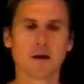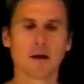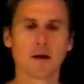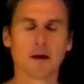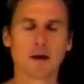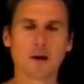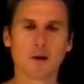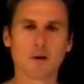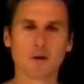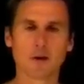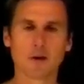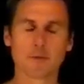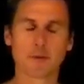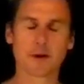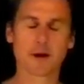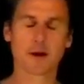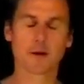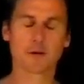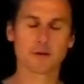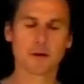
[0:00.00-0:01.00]
Hello
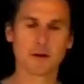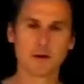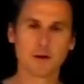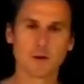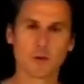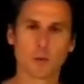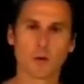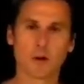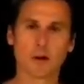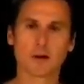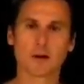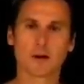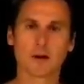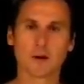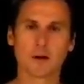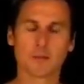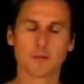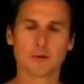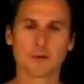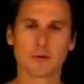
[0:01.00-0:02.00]
everybody out there,
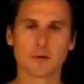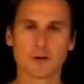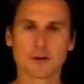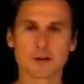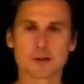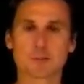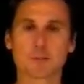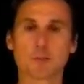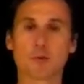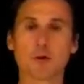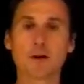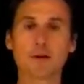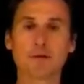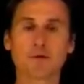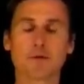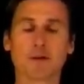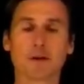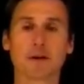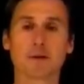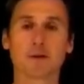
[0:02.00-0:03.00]
welcome to this
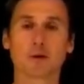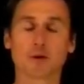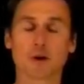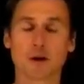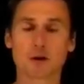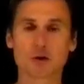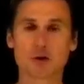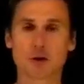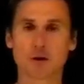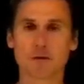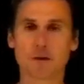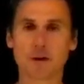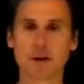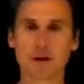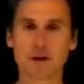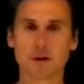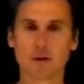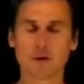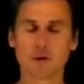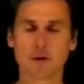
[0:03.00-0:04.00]
brief introductory
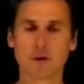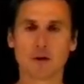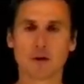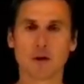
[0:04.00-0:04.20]
video